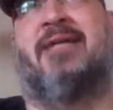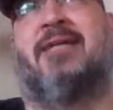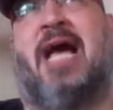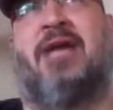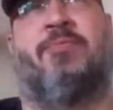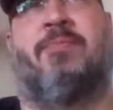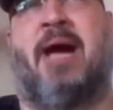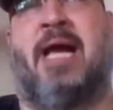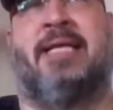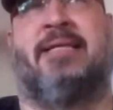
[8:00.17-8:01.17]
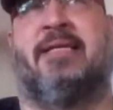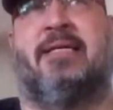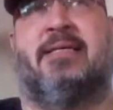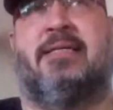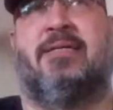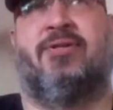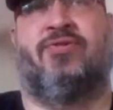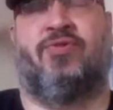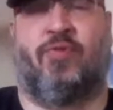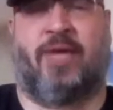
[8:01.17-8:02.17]
I don't mind
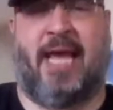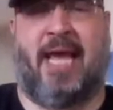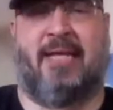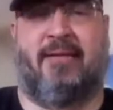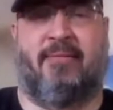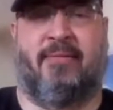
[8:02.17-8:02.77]
to get